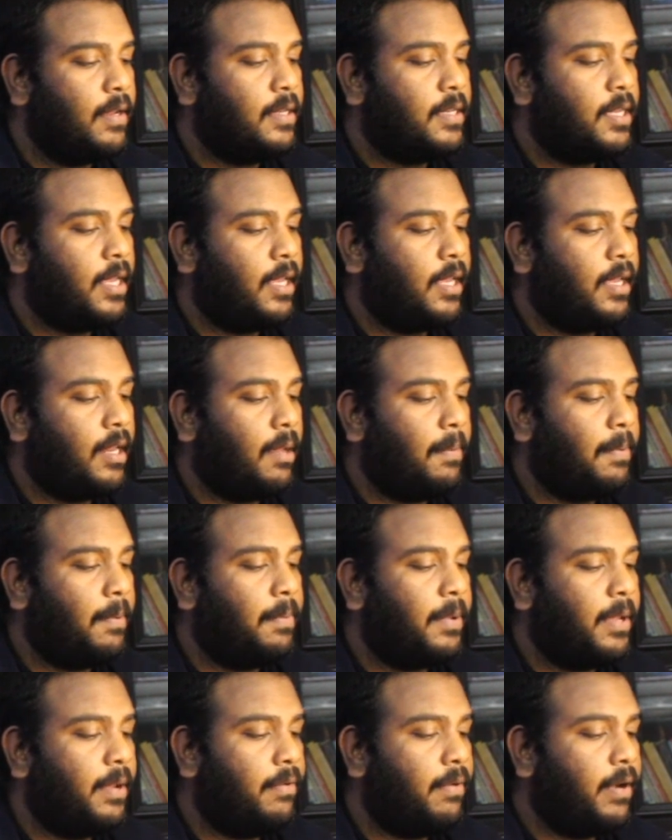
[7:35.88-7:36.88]
take it up a
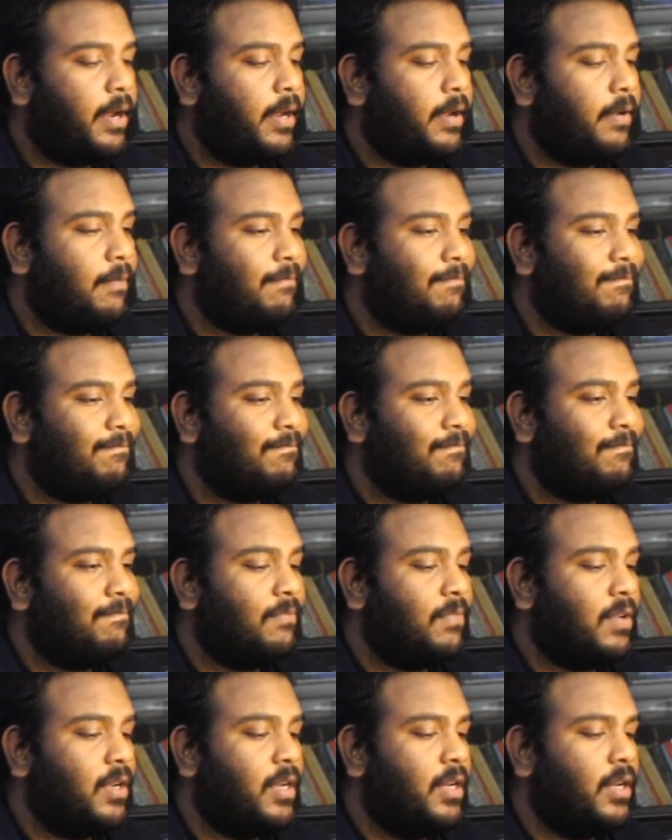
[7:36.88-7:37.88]
bit, right?
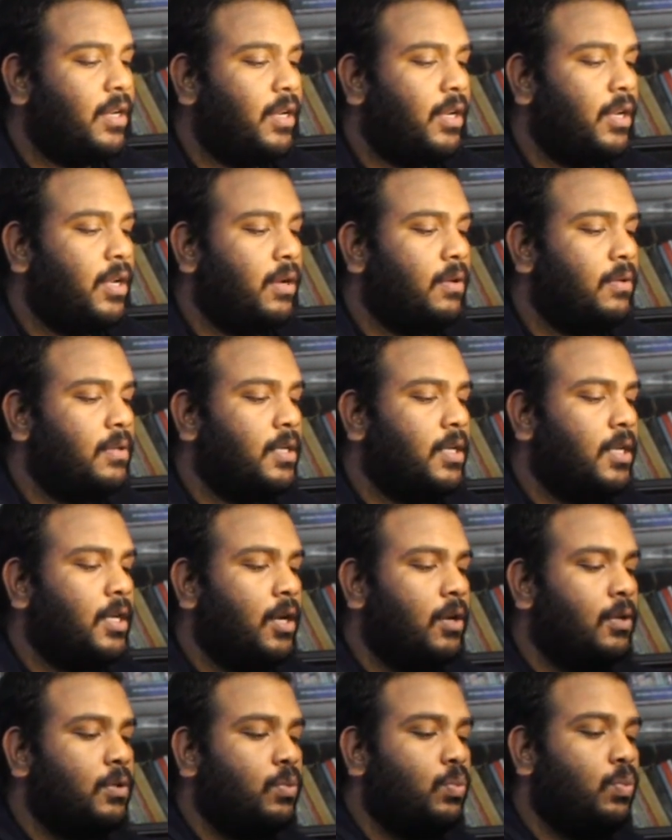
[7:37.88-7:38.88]
There you go. It
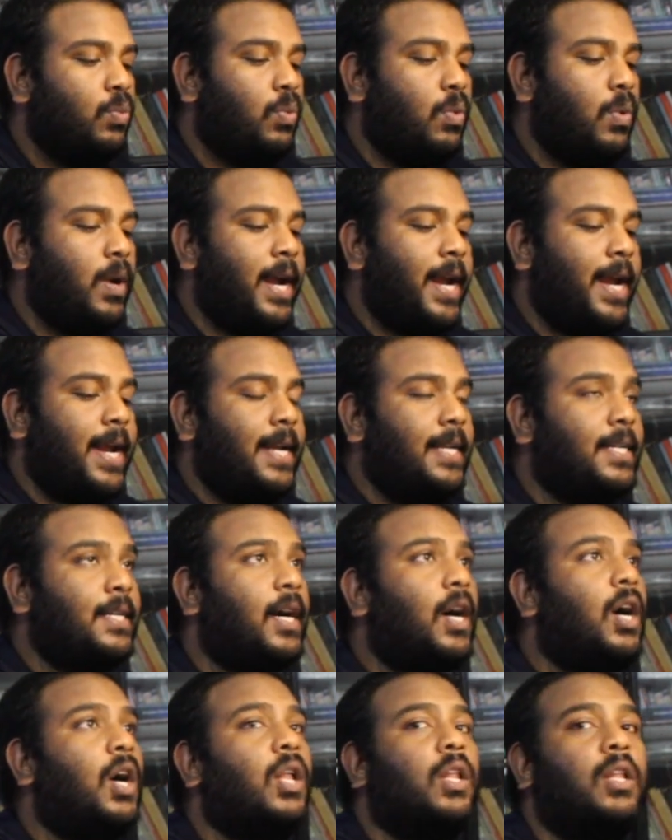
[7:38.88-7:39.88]
goes way
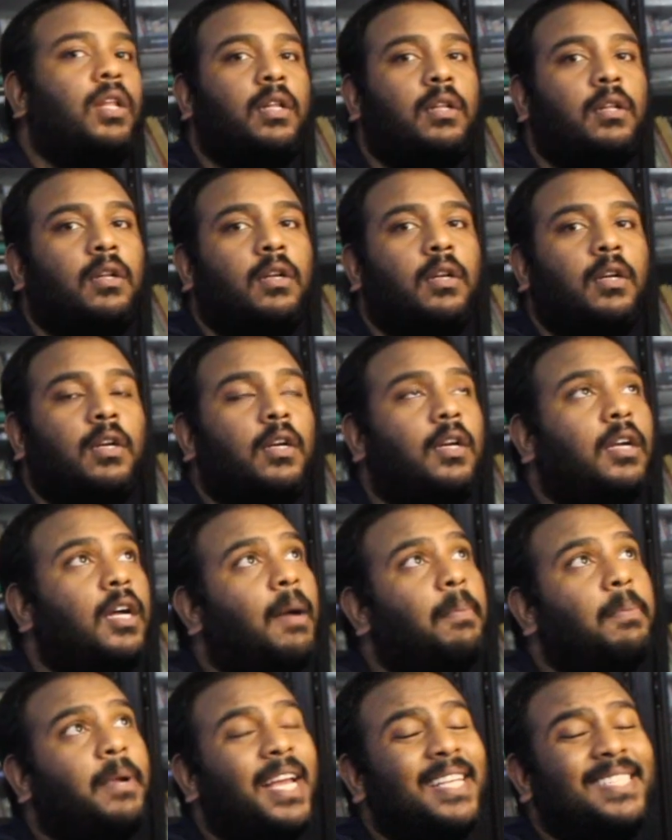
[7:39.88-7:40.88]
tall.
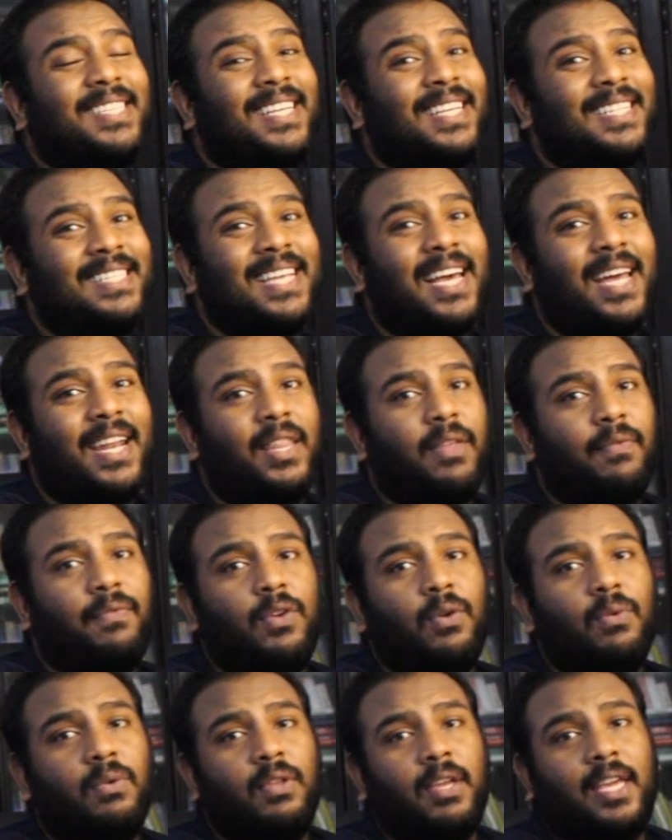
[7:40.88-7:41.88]
I'm guessing it's out of the
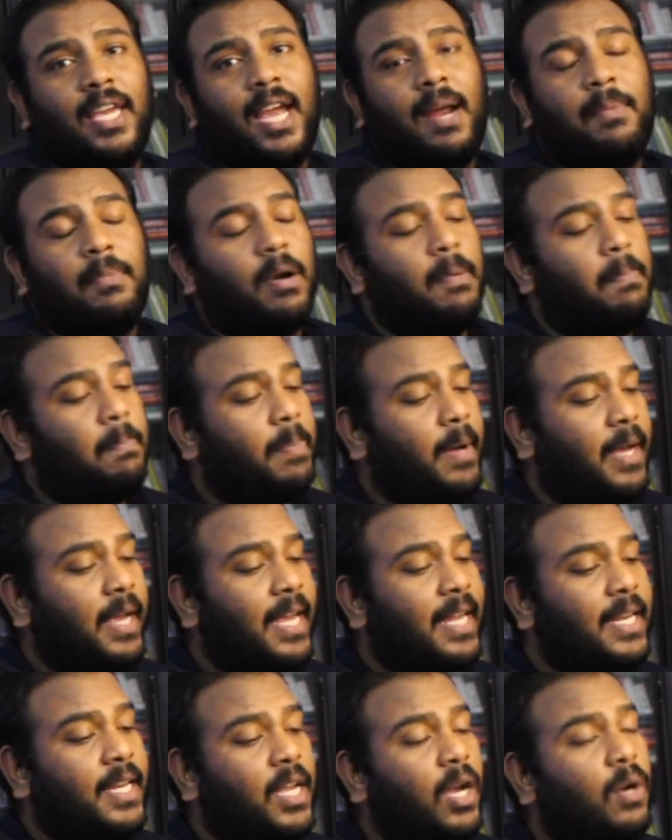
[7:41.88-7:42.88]
view of the camera, but
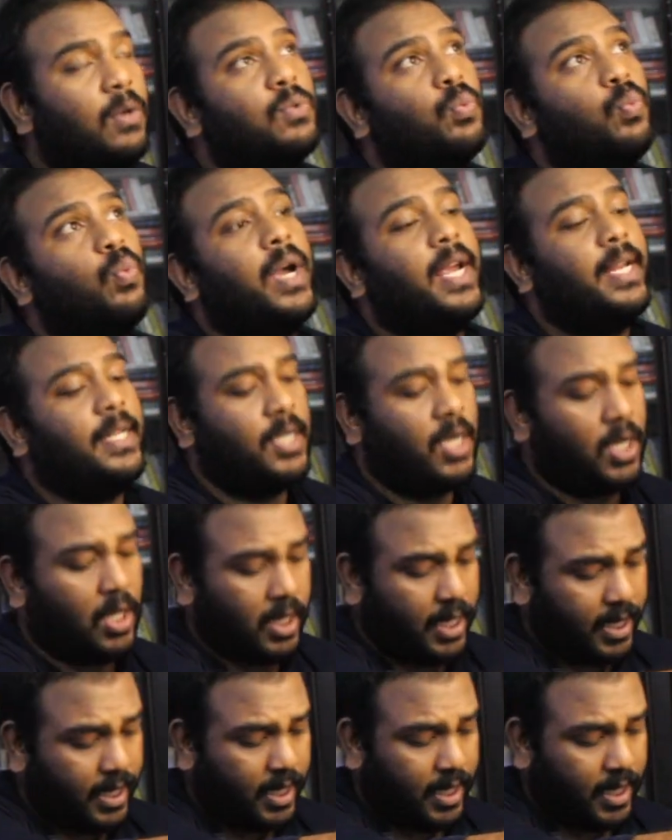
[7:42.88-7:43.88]
it goes way tall.
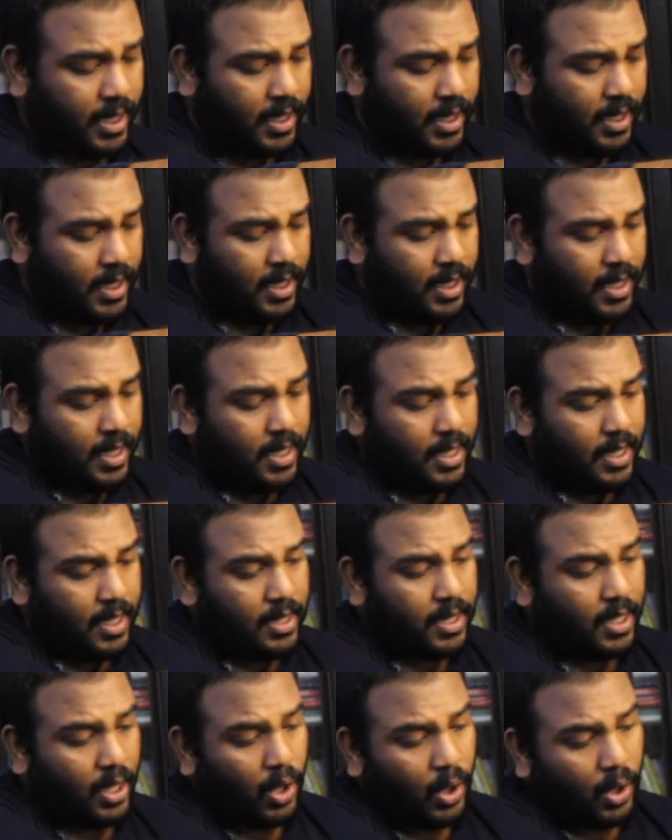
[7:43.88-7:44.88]

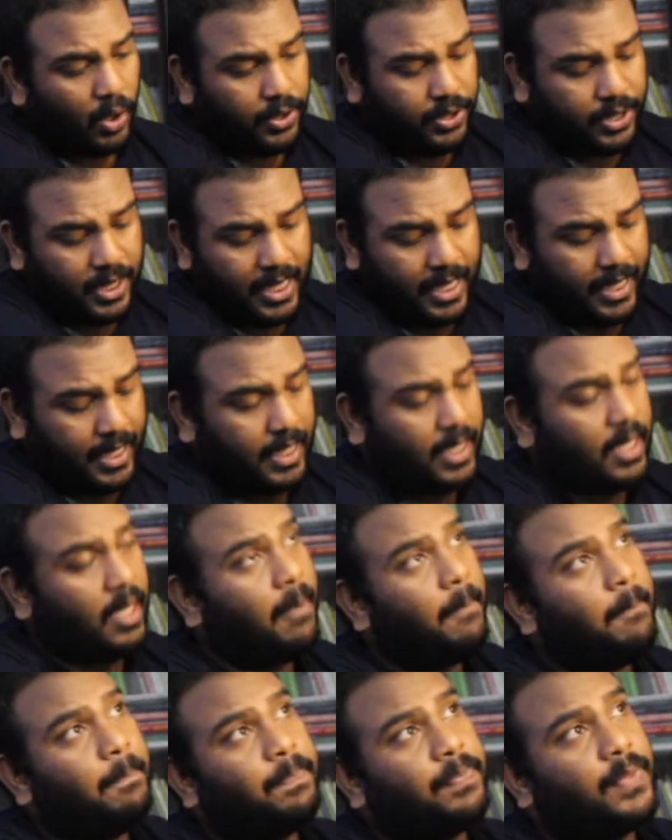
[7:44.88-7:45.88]
The whole thing,
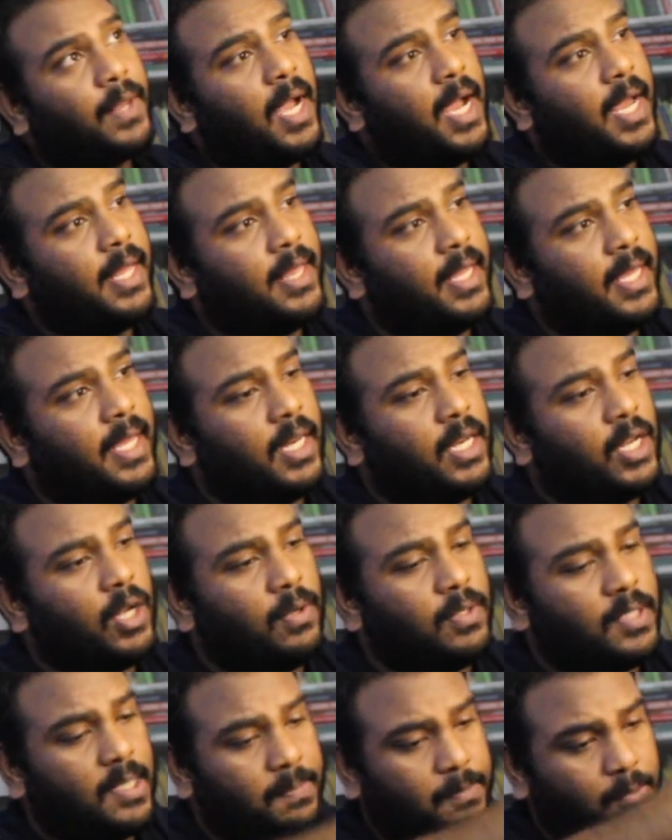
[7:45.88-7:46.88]
I think it
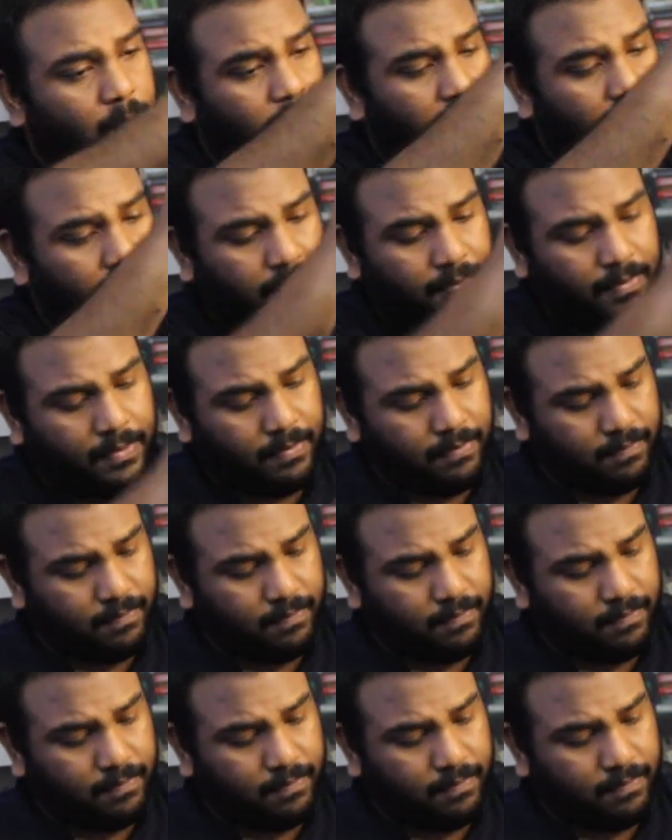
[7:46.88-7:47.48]
goes up to about